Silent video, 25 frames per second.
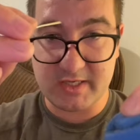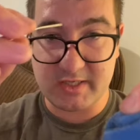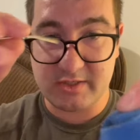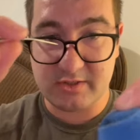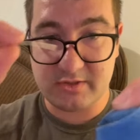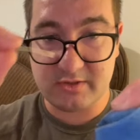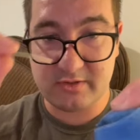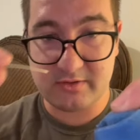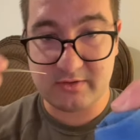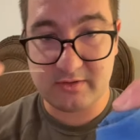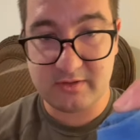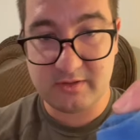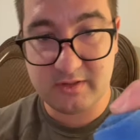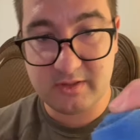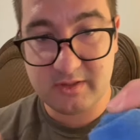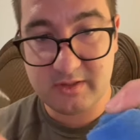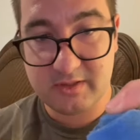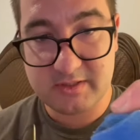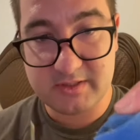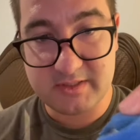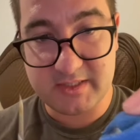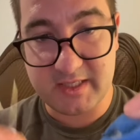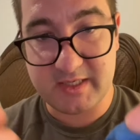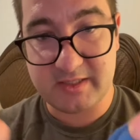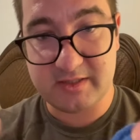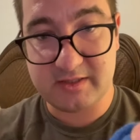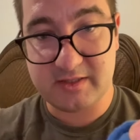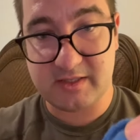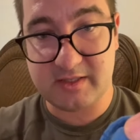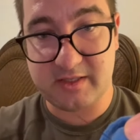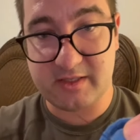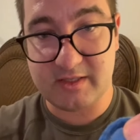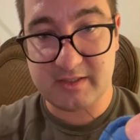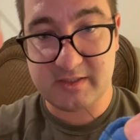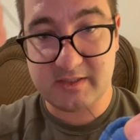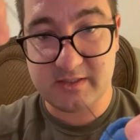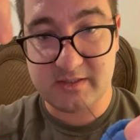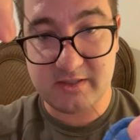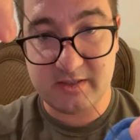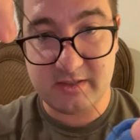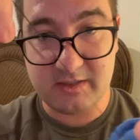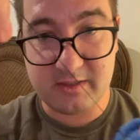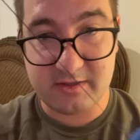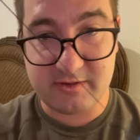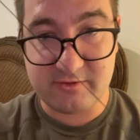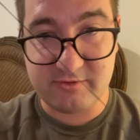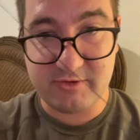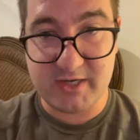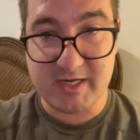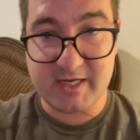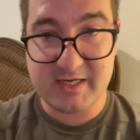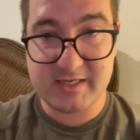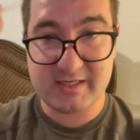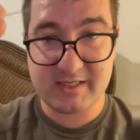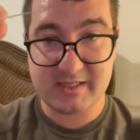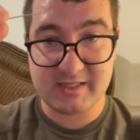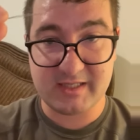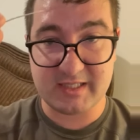the thread